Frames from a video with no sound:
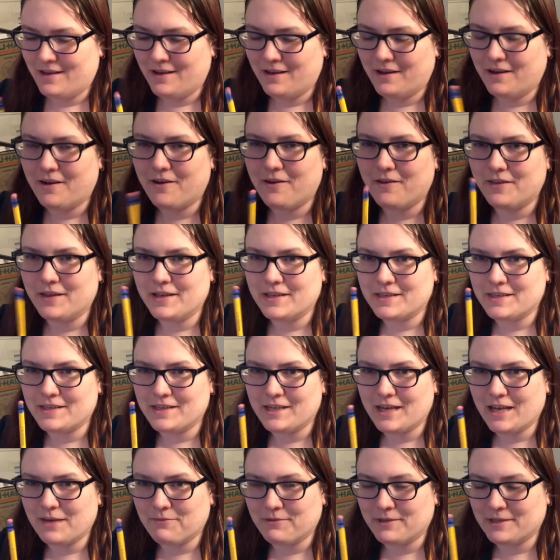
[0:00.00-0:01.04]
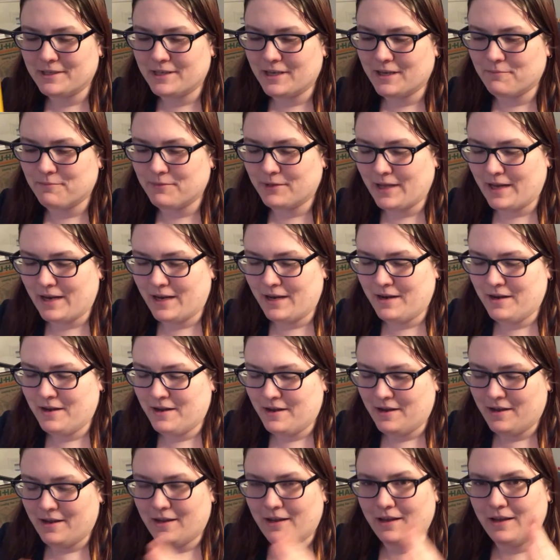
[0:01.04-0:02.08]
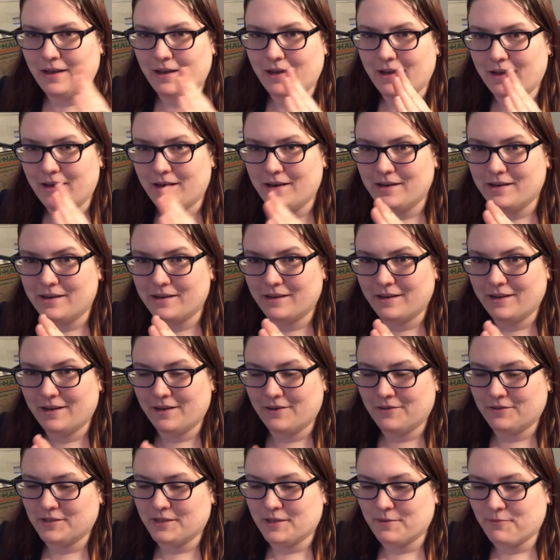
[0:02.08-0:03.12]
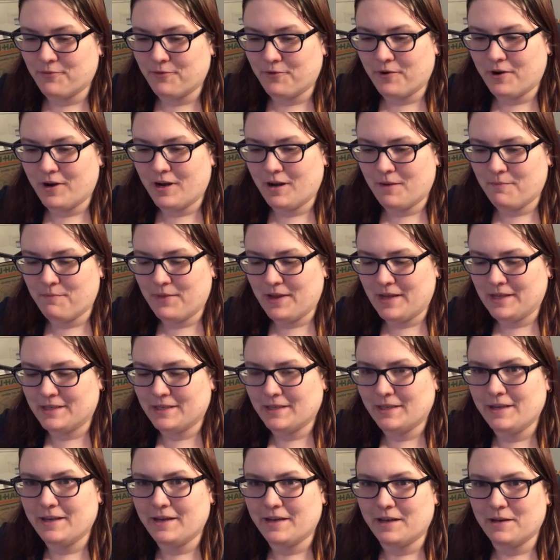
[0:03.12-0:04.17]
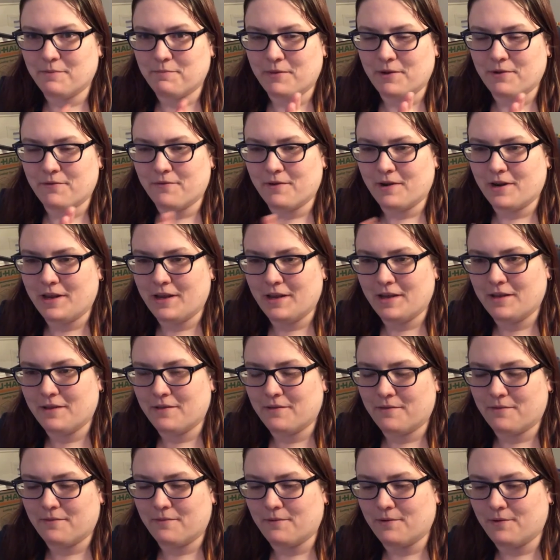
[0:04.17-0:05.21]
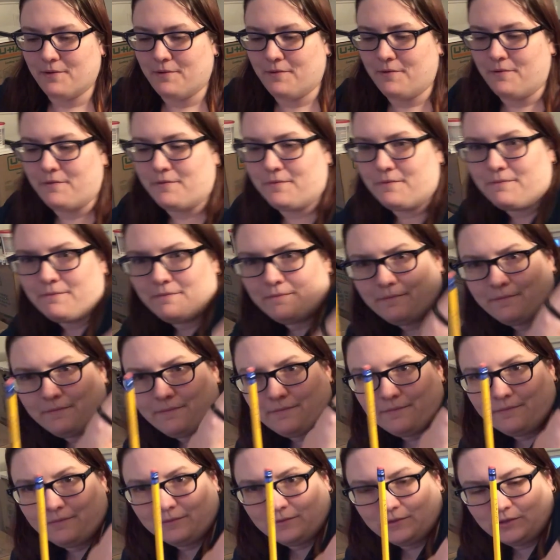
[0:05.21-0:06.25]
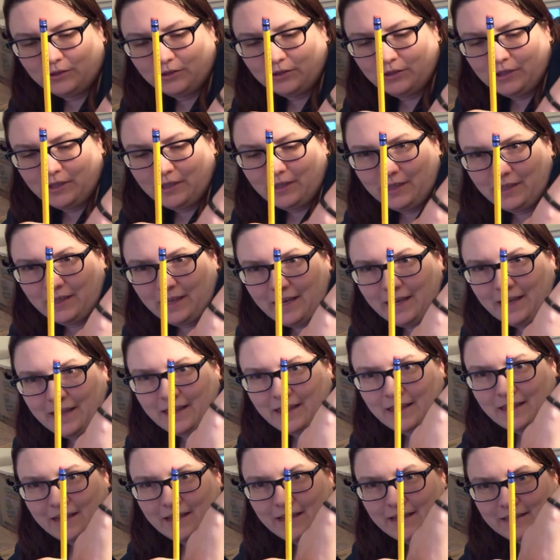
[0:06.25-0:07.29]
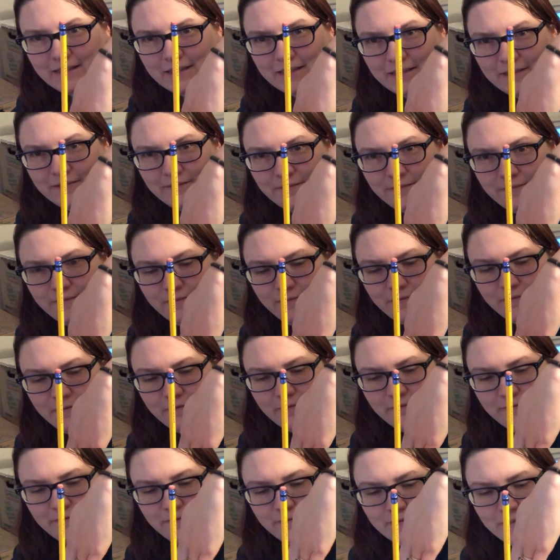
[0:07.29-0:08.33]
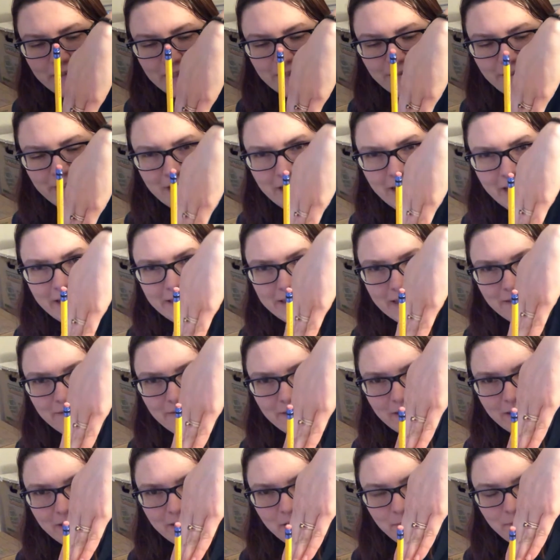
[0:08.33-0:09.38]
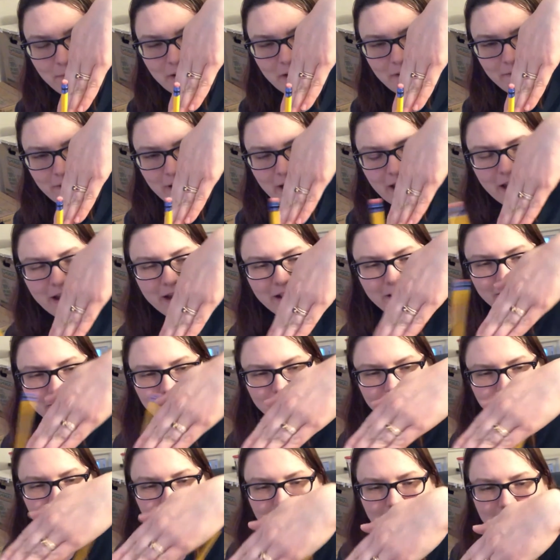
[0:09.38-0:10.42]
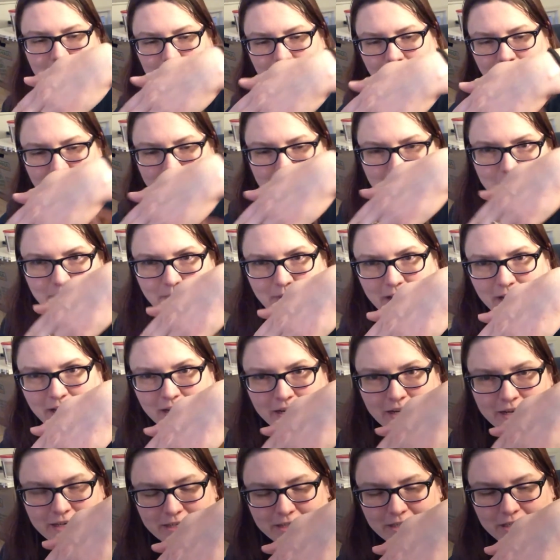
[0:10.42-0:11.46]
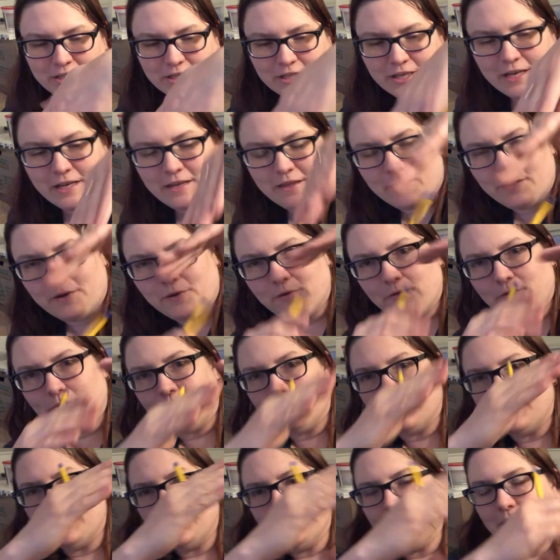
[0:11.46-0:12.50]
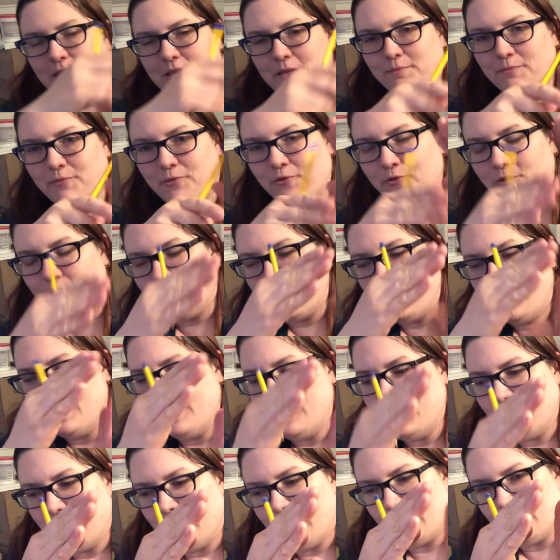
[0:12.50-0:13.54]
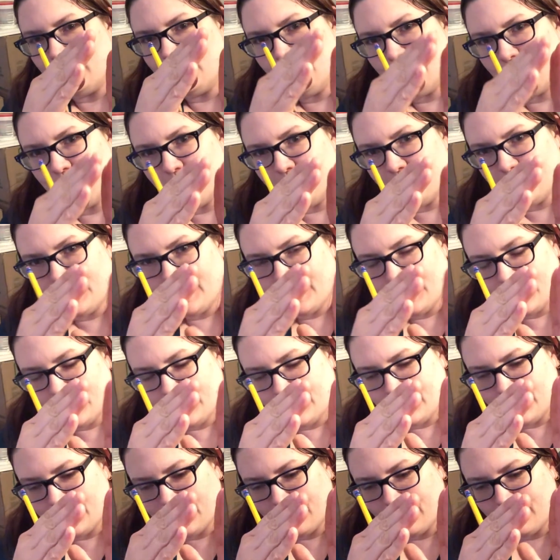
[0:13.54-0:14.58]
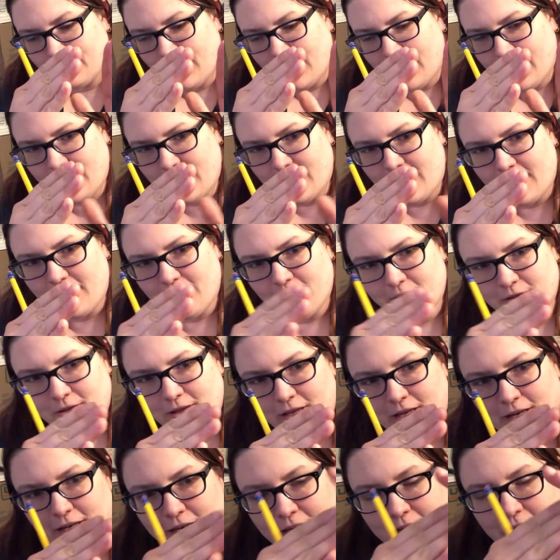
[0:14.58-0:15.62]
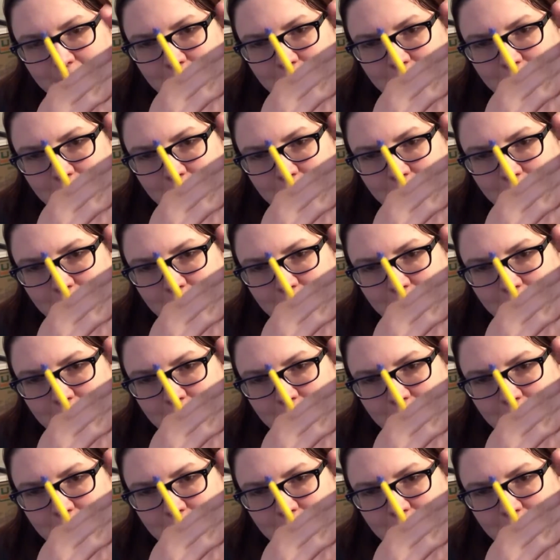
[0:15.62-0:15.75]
call this the table saw blade, and here's the board. I'm basically gonna be running it through like this, so it takes off a little bit of an angle. So I need to make a nice jig that holds this board at just the right angle and